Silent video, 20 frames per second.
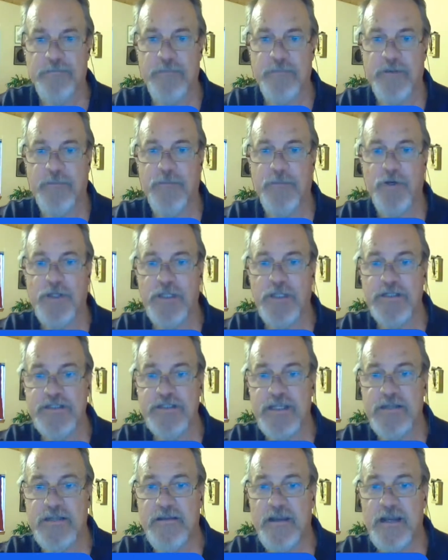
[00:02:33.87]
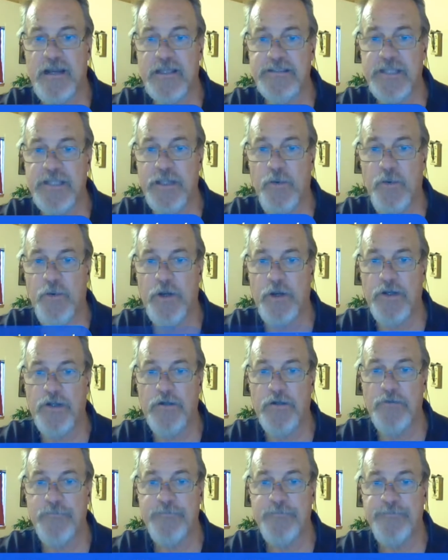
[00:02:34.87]
bookends. Then the next thing you want to
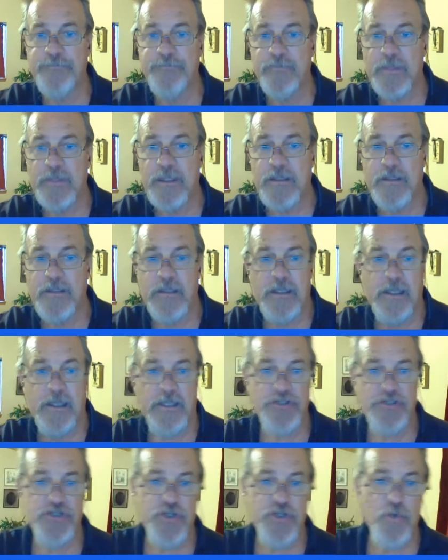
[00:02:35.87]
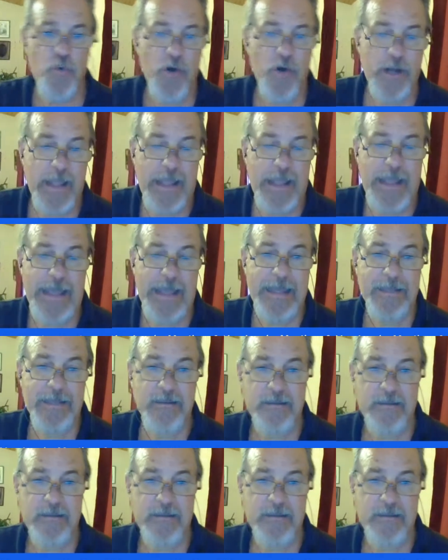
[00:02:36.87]
do is you want to add